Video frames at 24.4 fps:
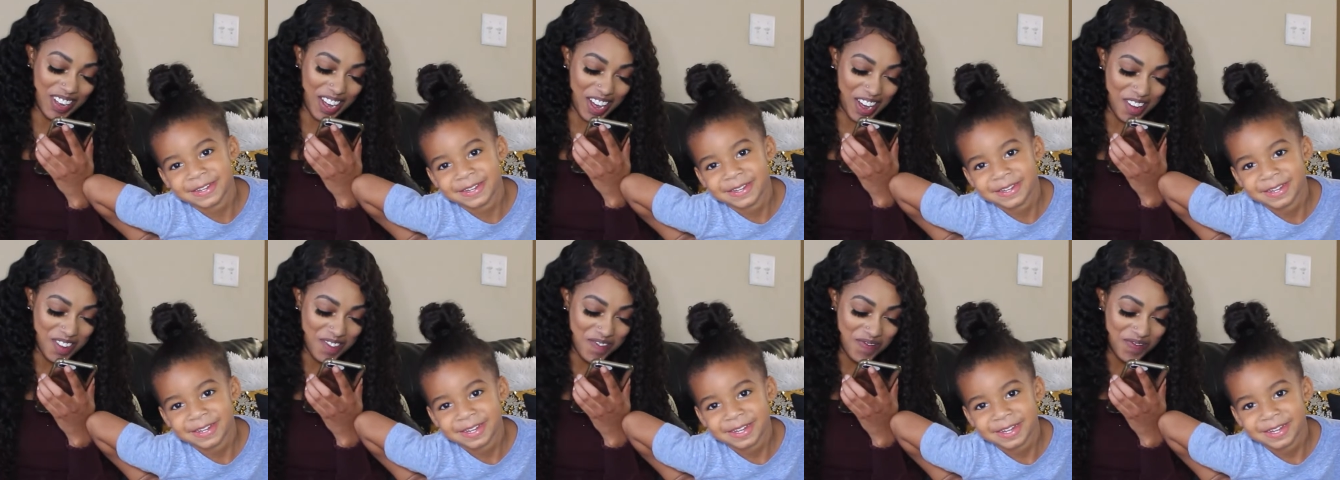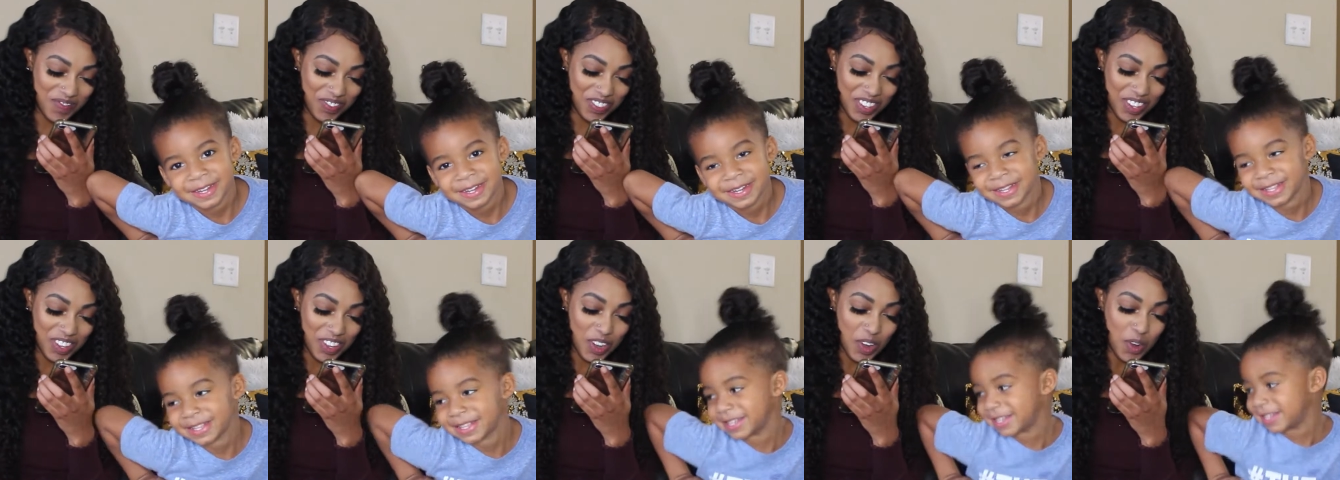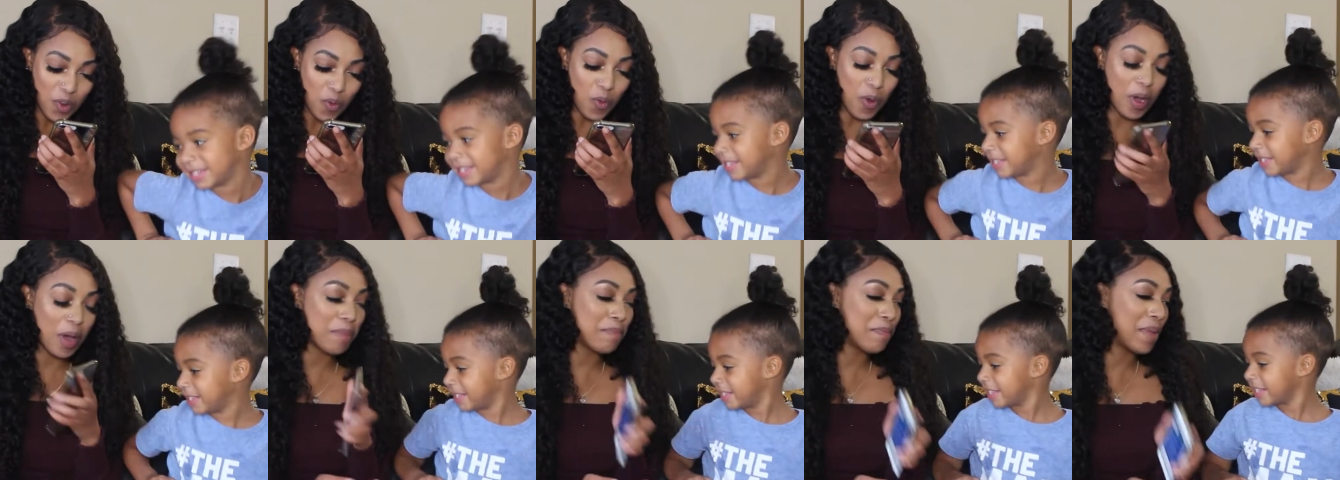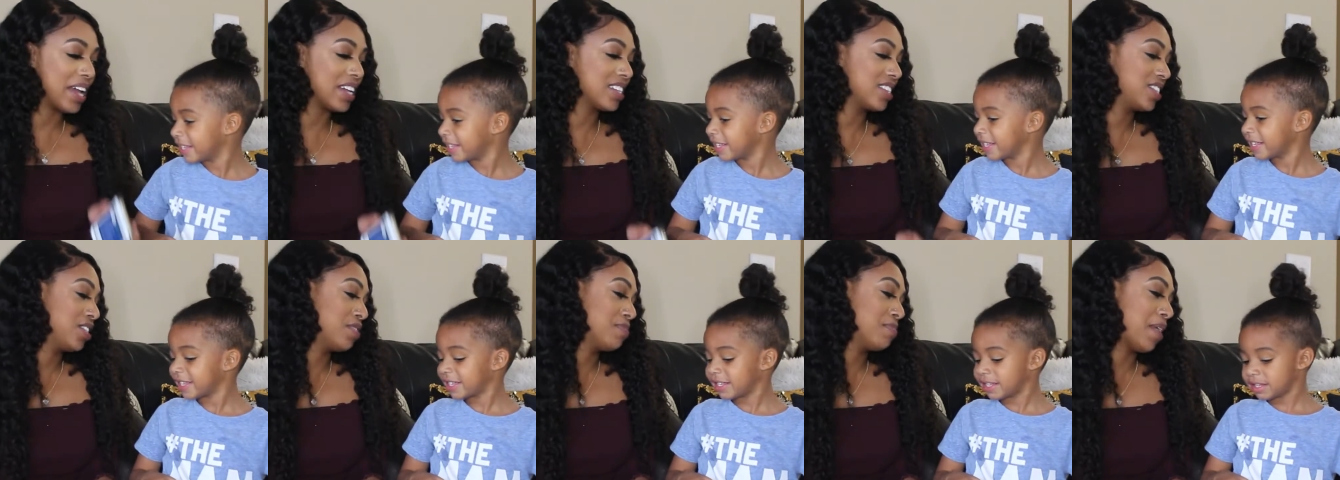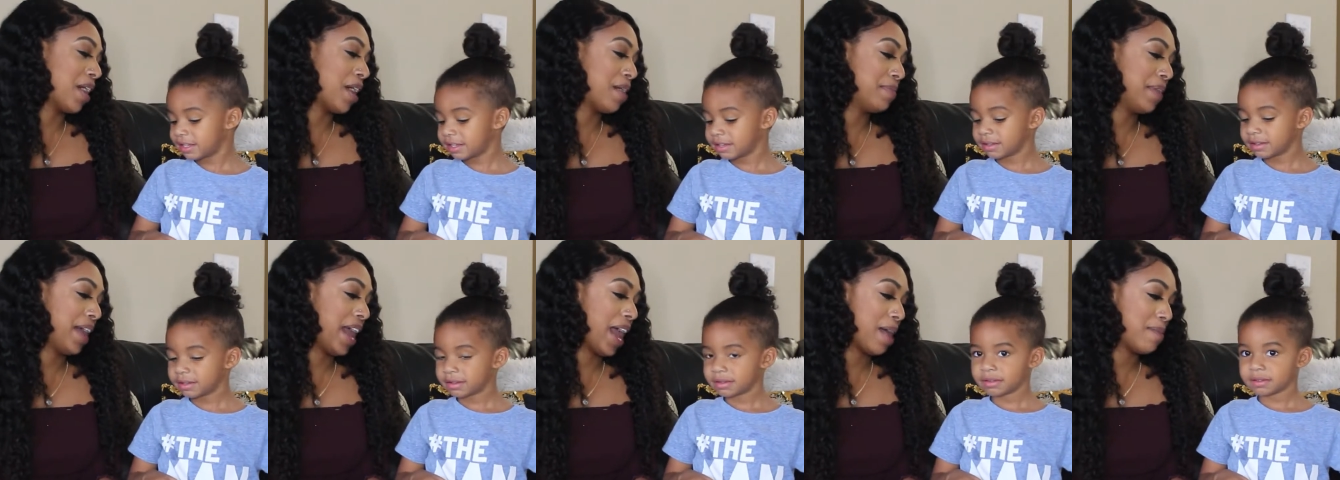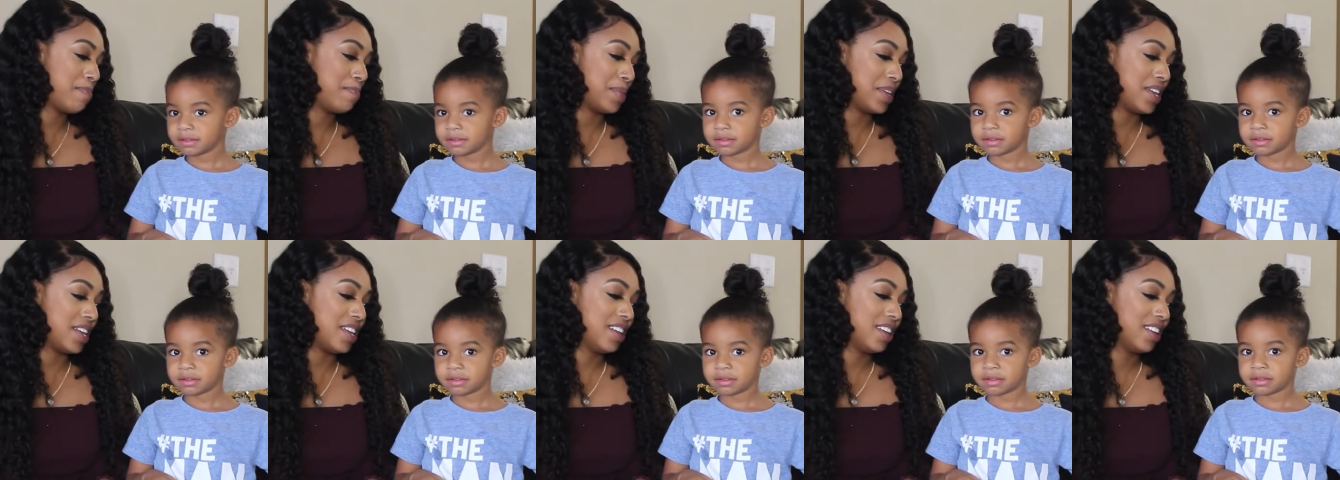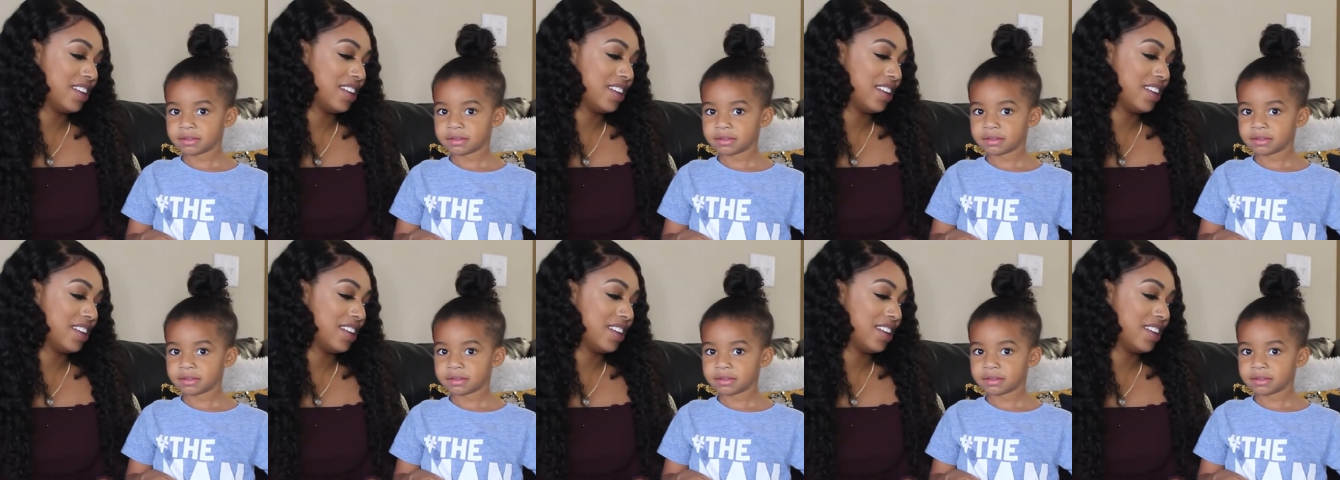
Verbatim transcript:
Speaker 1: Okay. What makes your mom happy?